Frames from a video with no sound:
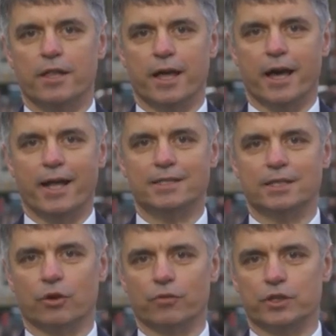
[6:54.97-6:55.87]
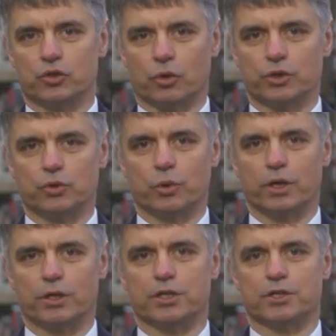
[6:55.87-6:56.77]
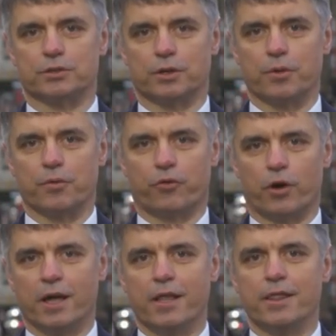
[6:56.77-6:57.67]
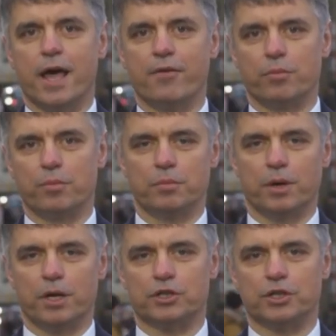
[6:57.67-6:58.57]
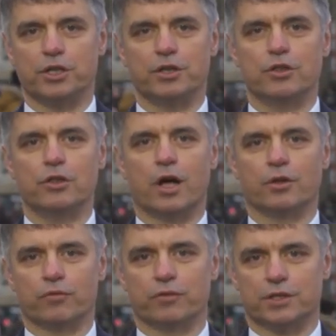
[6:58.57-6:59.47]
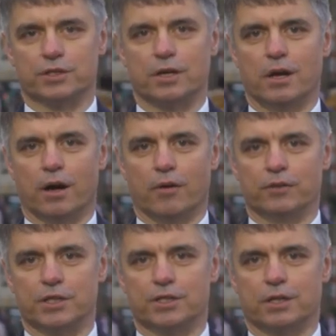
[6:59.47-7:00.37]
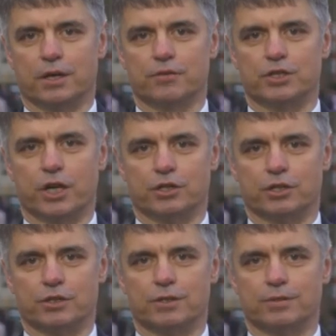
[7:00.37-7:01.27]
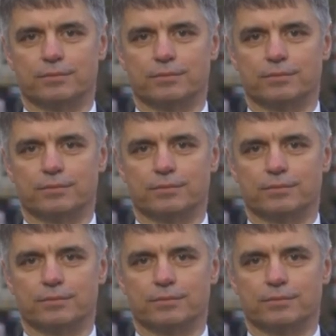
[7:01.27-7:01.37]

And anything of the sort you were just referring never been mentioned in none of these conversations.